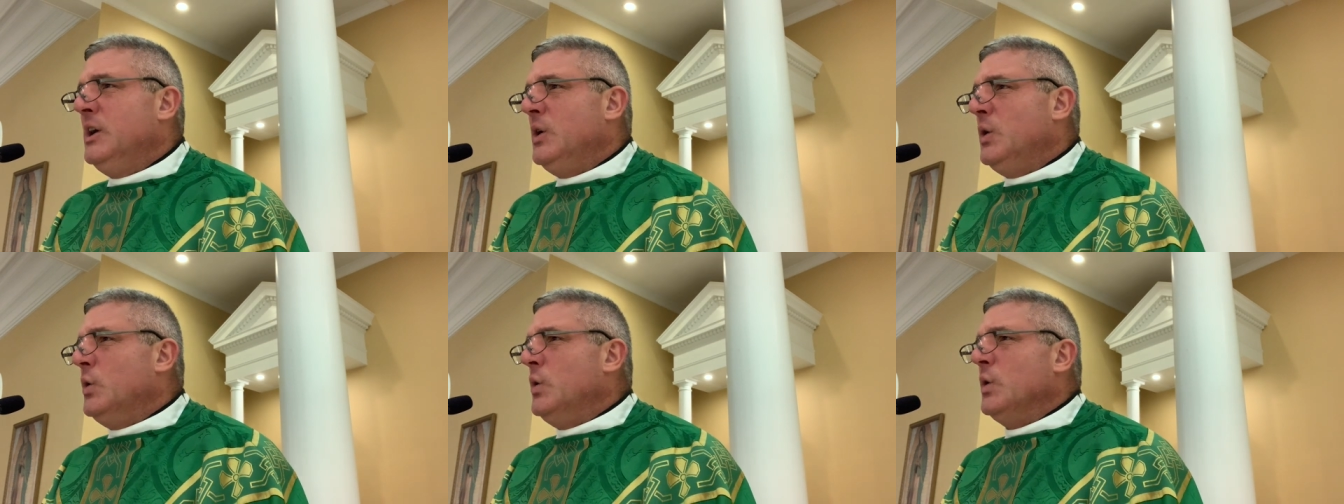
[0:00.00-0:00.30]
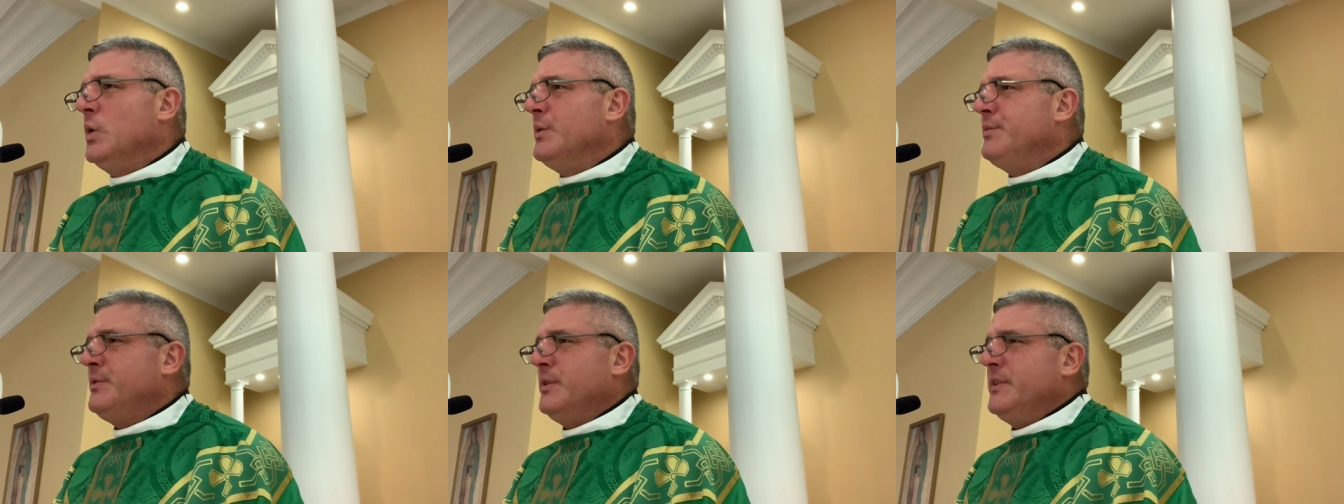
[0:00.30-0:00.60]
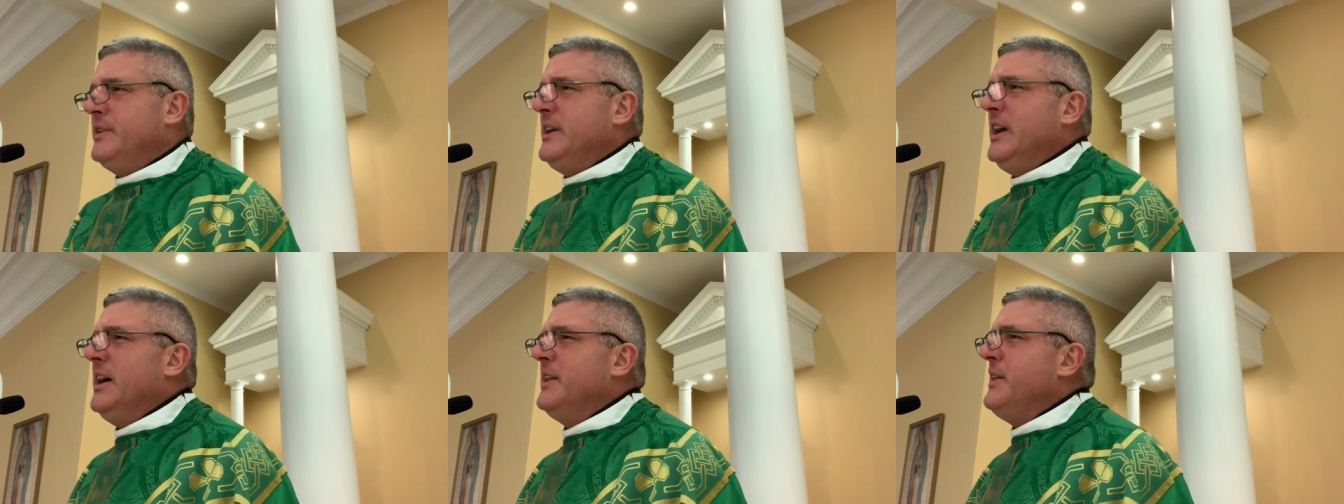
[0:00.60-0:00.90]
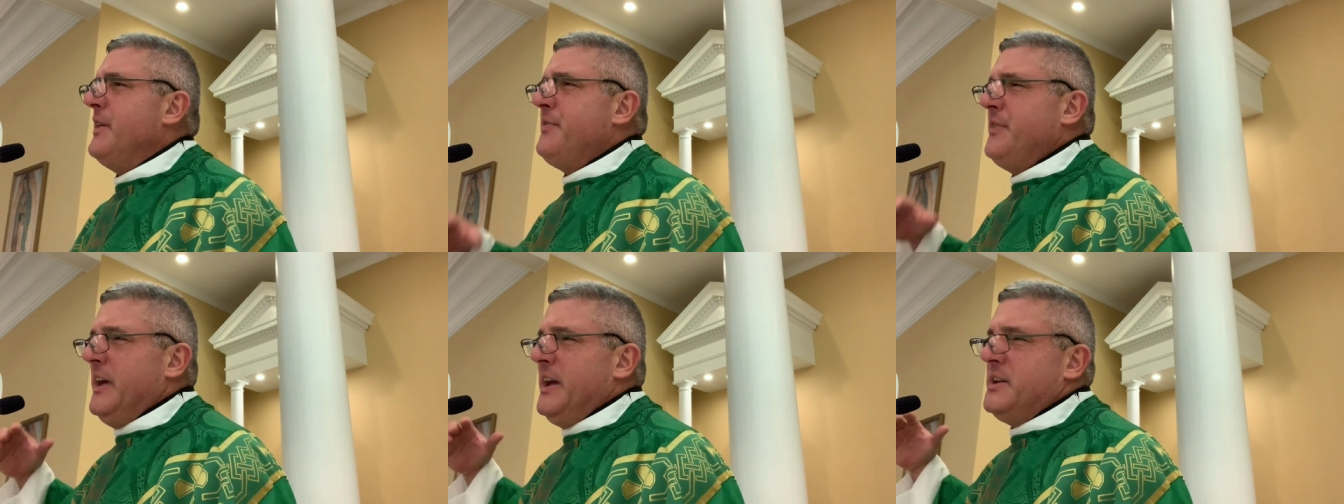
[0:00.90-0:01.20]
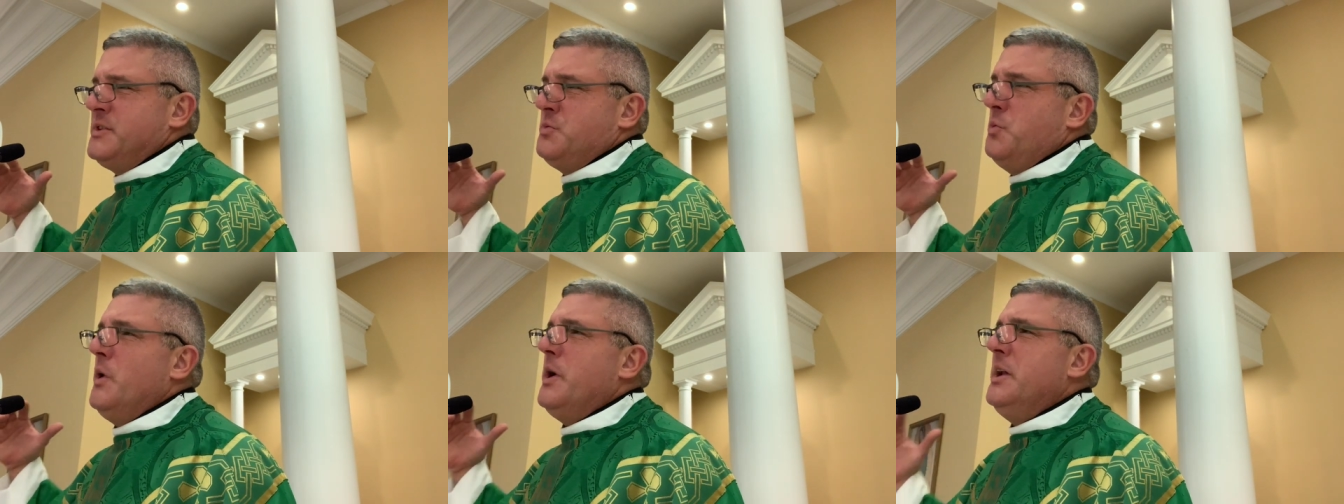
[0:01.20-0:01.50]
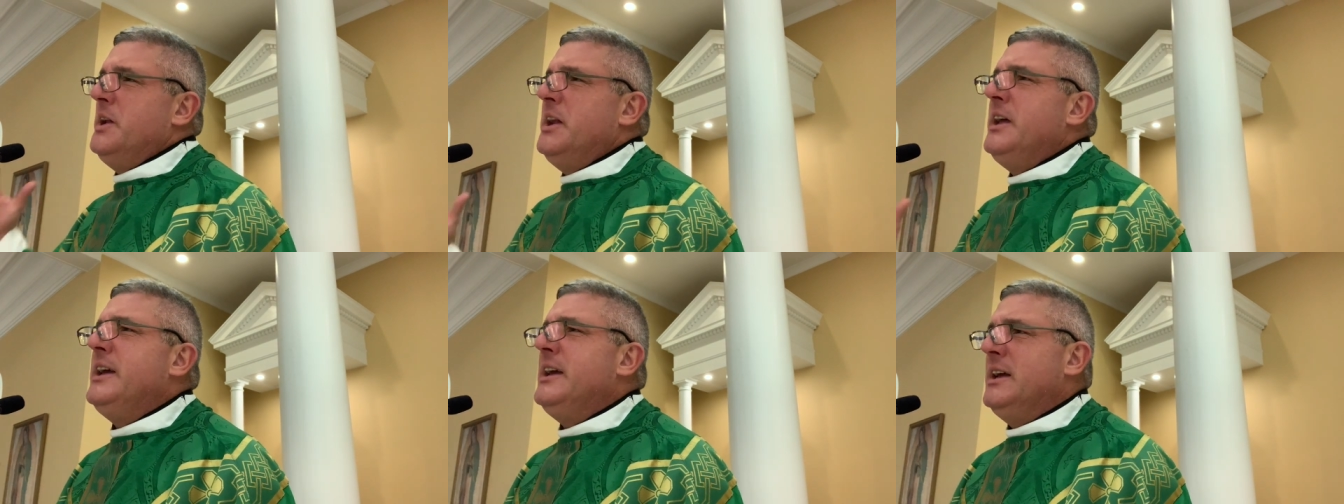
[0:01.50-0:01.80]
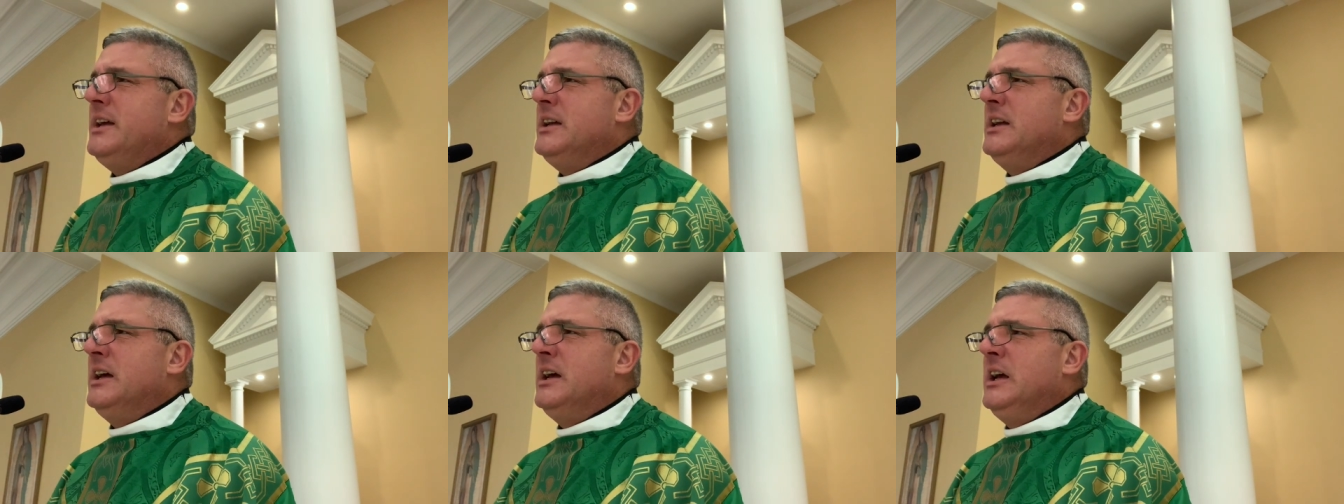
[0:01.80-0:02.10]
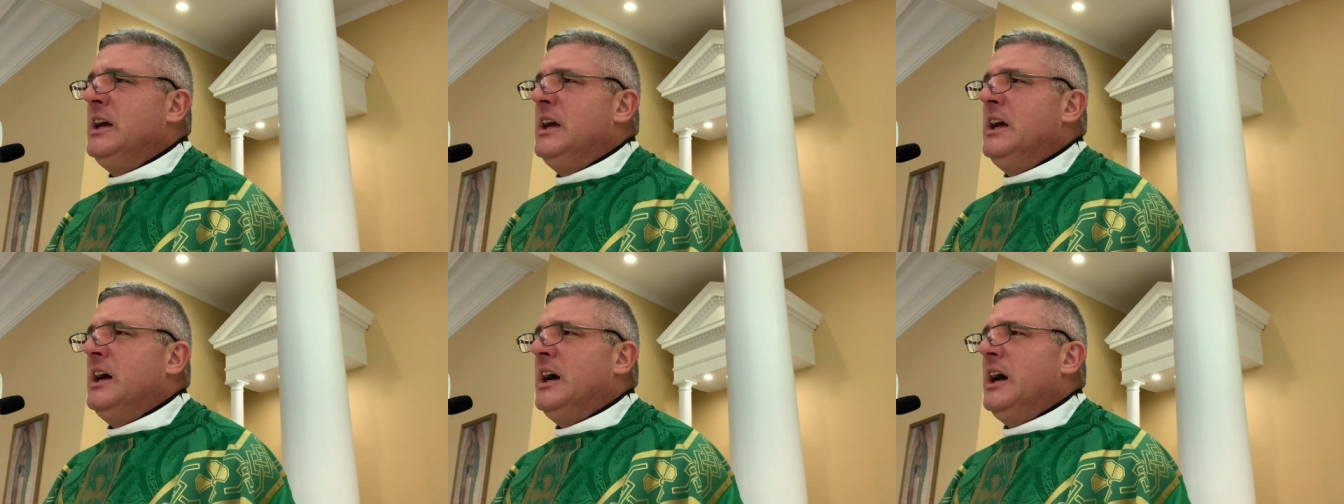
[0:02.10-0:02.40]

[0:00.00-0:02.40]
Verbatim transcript: or for the other things we need.